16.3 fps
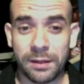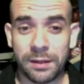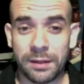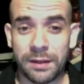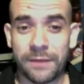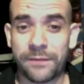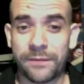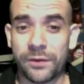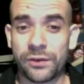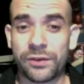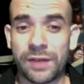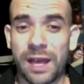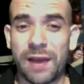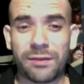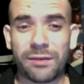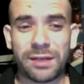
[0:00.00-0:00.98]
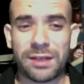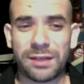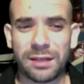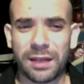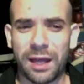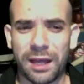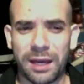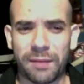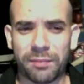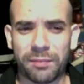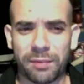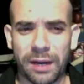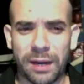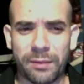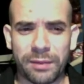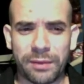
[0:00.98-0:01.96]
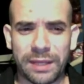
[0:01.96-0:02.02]
If your sound doesn't line up
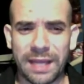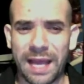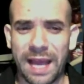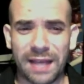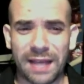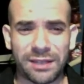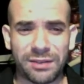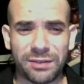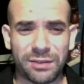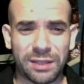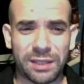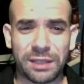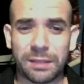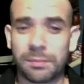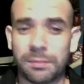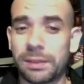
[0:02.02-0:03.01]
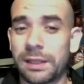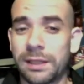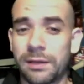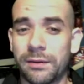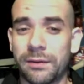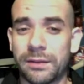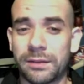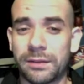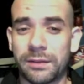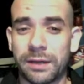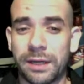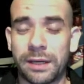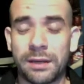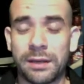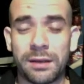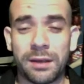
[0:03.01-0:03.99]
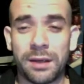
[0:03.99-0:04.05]
right with the action you just completed on the
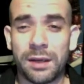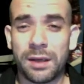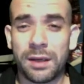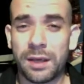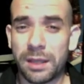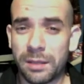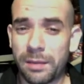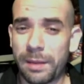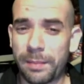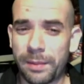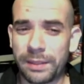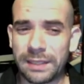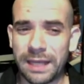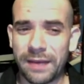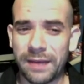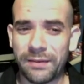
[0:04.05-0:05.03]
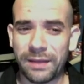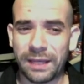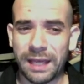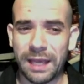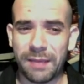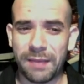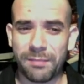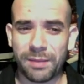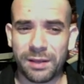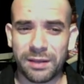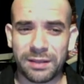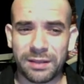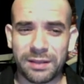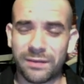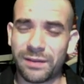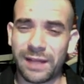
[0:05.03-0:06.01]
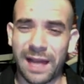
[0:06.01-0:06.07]
screen, you might put down the game
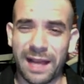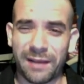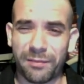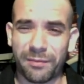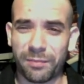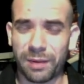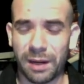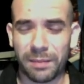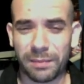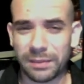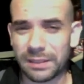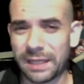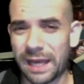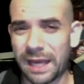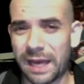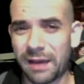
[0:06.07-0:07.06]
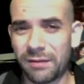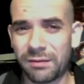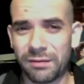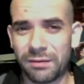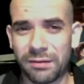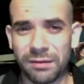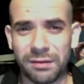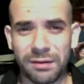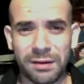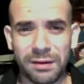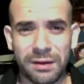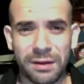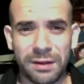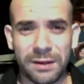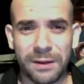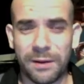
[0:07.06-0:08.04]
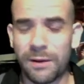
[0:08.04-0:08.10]
because of a lack of proper sound, or
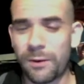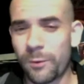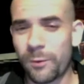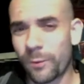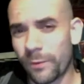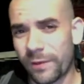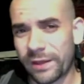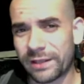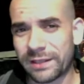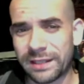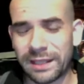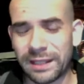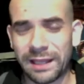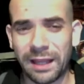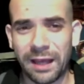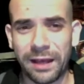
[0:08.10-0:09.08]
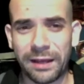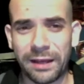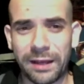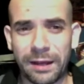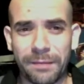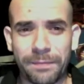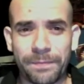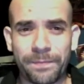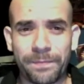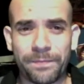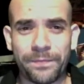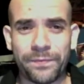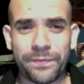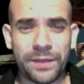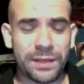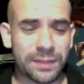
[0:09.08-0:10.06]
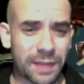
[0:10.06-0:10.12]
oh, this didn't line up,
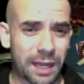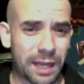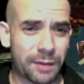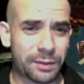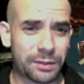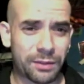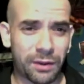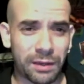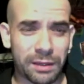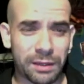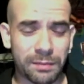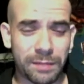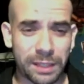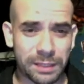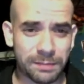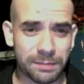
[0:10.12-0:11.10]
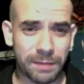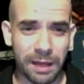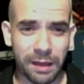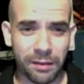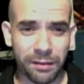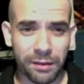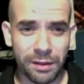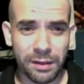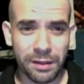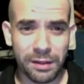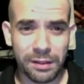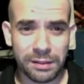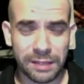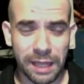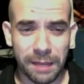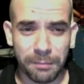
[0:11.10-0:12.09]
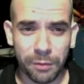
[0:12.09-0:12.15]
and this guy was talking but his mouth
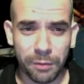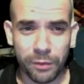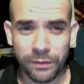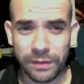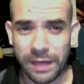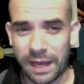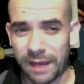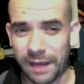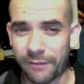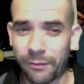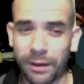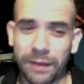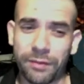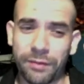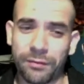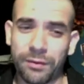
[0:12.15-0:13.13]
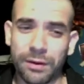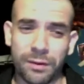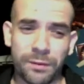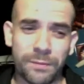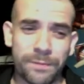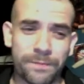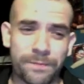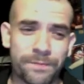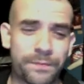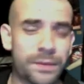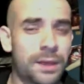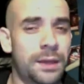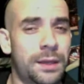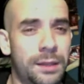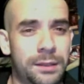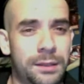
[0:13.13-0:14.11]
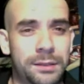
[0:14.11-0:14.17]
stopped moving halfway through.
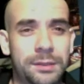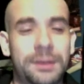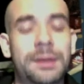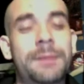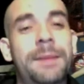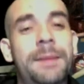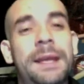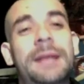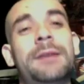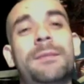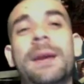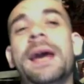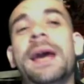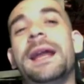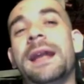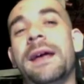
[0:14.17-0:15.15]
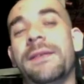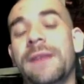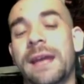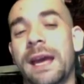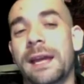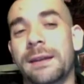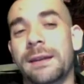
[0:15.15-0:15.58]
It's going to make you mad at the end.